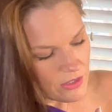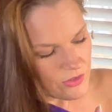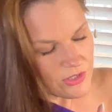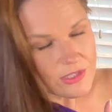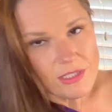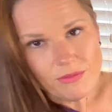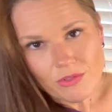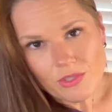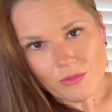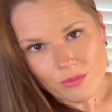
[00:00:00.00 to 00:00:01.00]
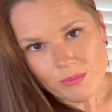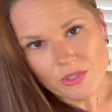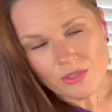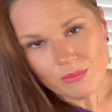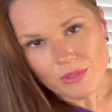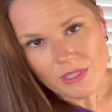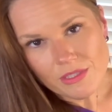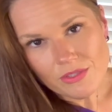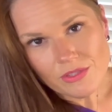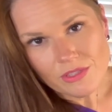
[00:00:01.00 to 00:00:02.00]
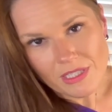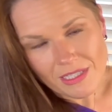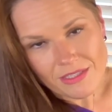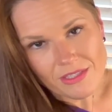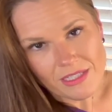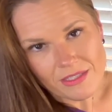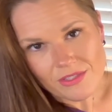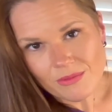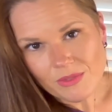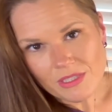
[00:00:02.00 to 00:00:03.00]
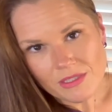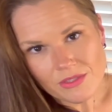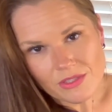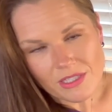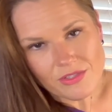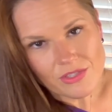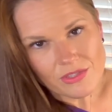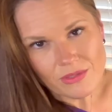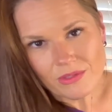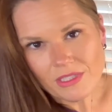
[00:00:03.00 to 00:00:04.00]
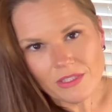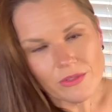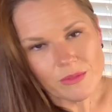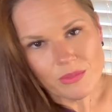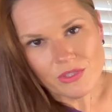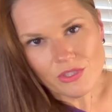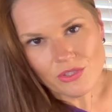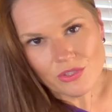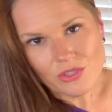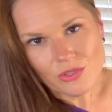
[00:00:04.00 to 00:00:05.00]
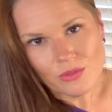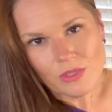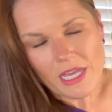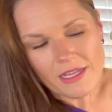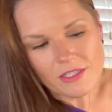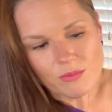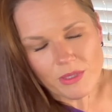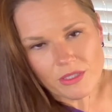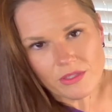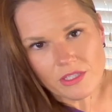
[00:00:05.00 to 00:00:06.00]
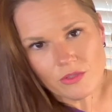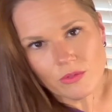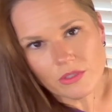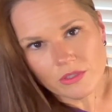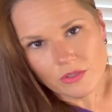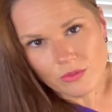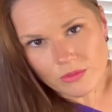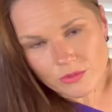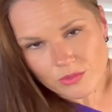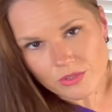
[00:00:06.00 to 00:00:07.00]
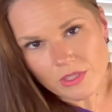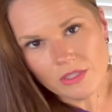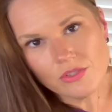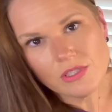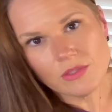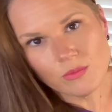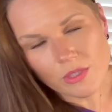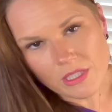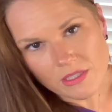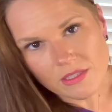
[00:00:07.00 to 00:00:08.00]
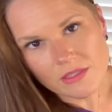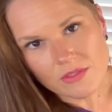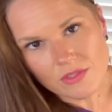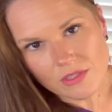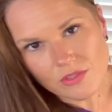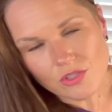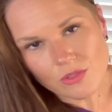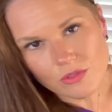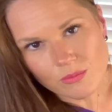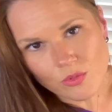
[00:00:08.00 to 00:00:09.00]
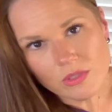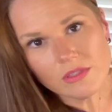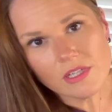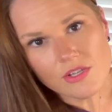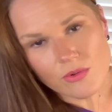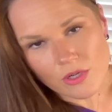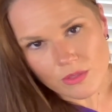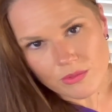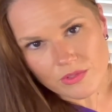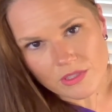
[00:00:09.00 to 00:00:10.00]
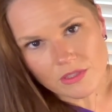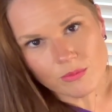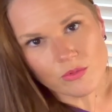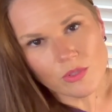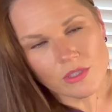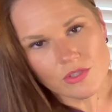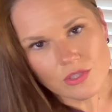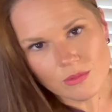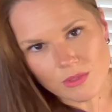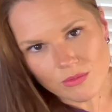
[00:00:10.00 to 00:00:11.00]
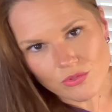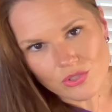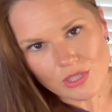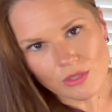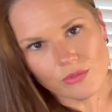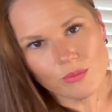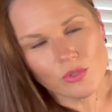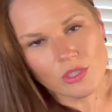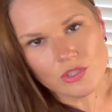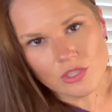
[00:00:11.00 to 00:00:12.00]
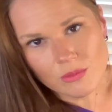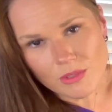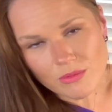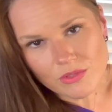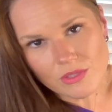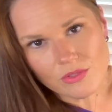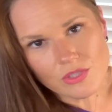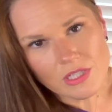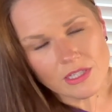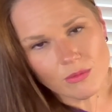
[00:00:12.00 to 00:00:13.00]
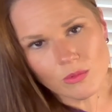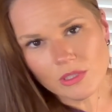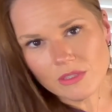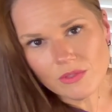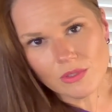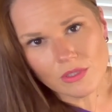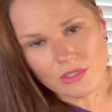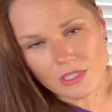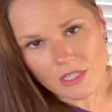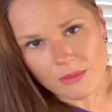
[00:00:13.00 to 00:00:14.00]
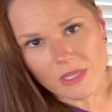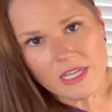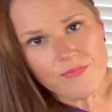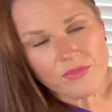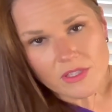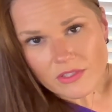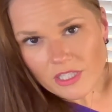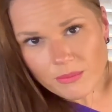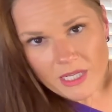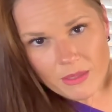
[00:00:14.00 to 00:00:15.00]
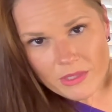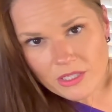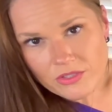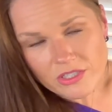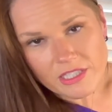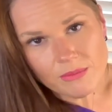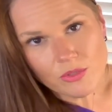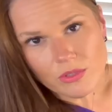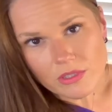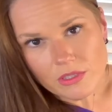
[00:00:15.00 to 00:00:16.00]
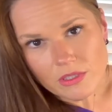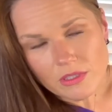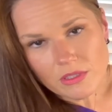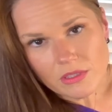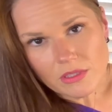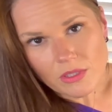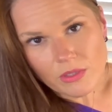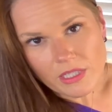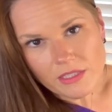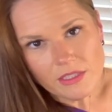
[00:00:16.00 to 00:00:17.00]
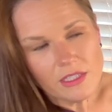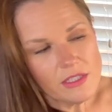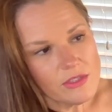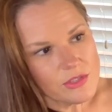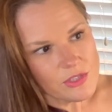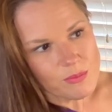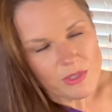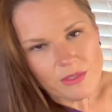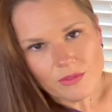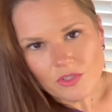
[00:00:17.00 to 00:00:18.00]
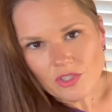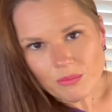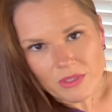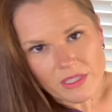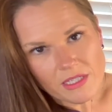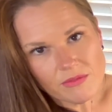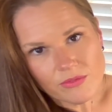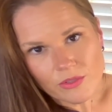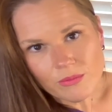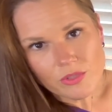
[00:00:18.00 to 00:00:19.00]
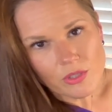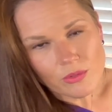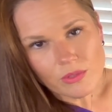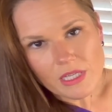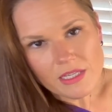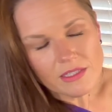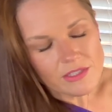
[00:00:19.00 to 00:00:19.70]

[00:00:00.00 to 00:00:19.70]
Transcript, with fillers: Just give yourself permission, please, to exit out of some things. I just don't think you're in a position to, and it's better that you are congruent with your energy than working against it. So the more in line you are with it, the more honest you can be with yourself, the more honest you can be with others, and they won't give you a hard time. They'll stop hammering on your damn door. Okay? Just a polite, firm no. And